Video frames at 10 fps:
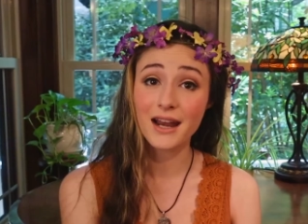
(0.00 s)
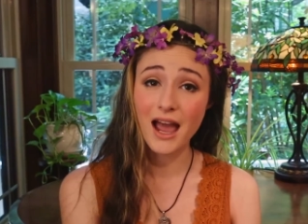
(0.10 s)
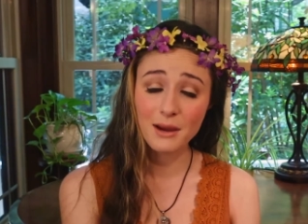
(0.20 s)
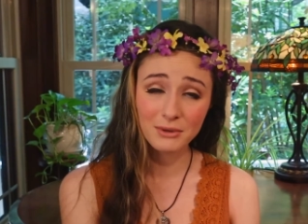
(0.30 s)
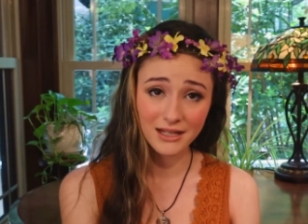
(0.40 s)
And
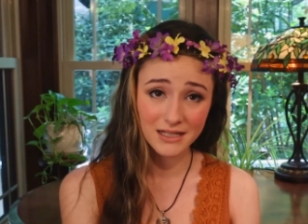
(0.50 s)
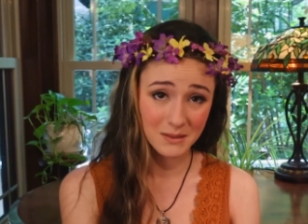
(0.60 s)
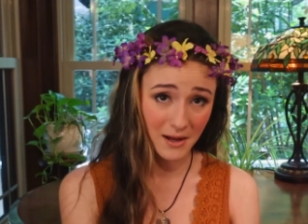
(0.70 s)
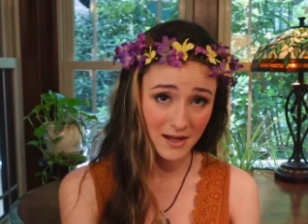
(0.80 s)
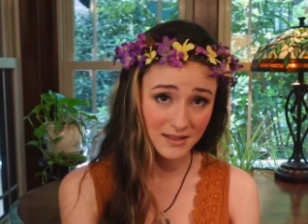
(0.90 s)
I would like
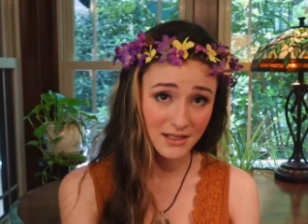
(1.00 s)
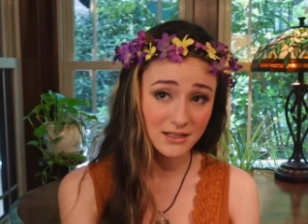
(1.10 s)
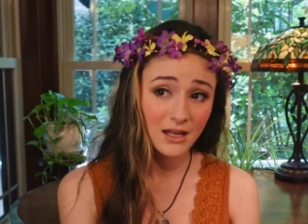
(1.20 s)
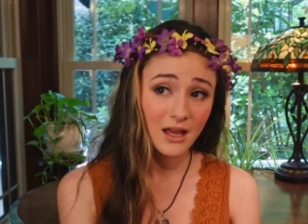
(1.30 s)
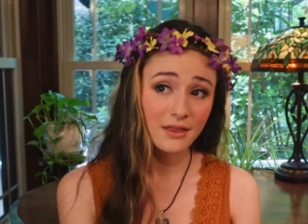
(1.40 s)
to
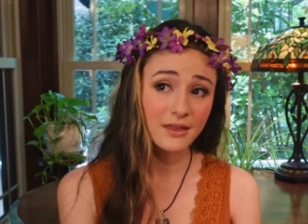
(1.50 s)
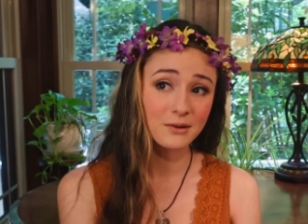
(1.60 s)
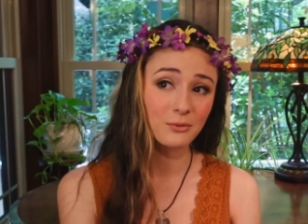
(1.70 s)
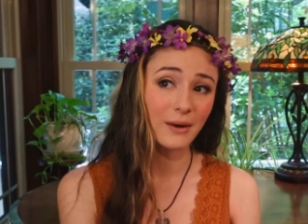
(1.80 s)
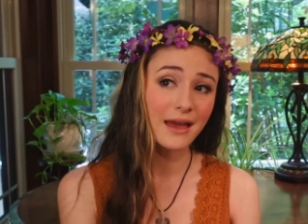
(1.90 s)
posit
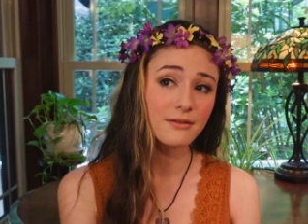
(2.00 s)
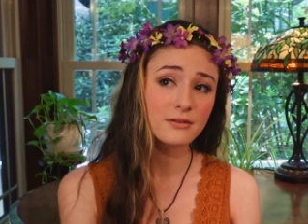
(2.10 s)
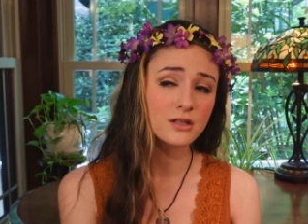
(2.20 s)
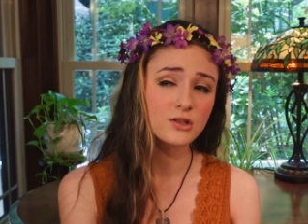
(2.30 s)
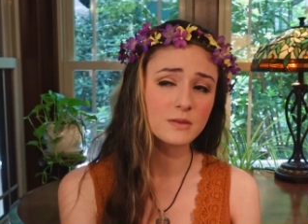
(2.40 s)
that rather
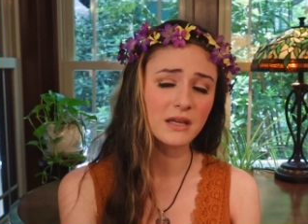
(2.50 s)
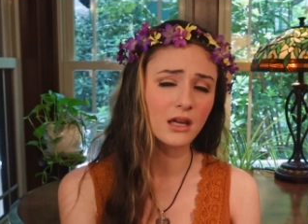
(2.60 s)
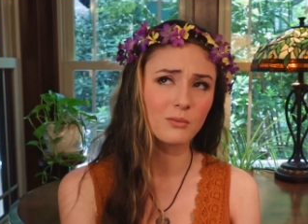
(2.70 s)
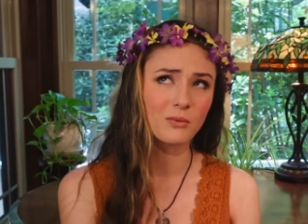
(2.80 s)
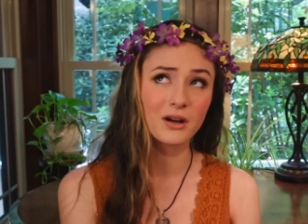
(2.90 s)
than just
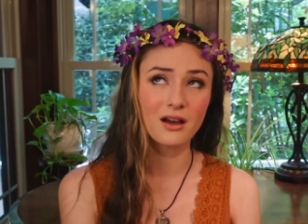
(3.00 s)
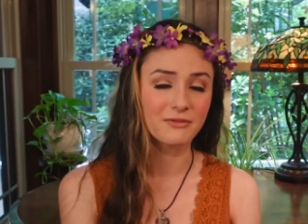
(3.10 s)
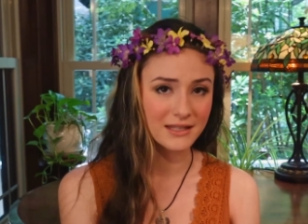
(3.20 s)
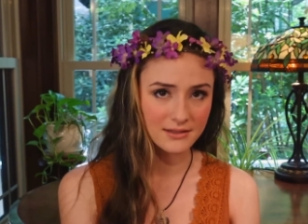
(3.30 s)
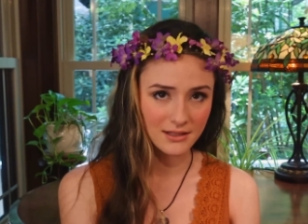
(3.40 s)
being a
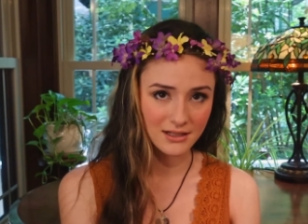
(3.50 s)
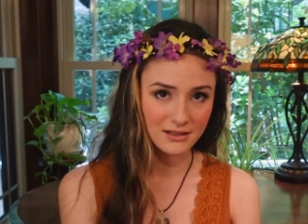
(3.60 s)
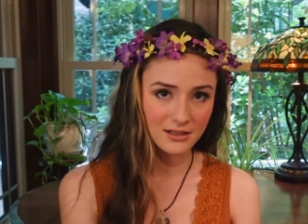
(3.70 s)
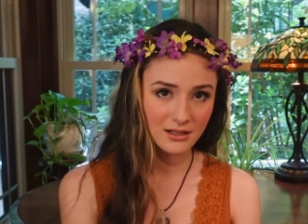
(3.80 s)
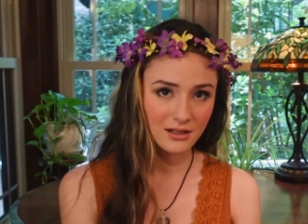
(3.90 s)
one-off
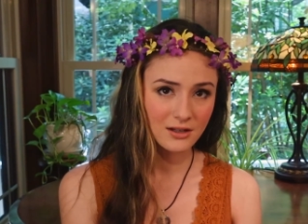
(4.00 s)
incident,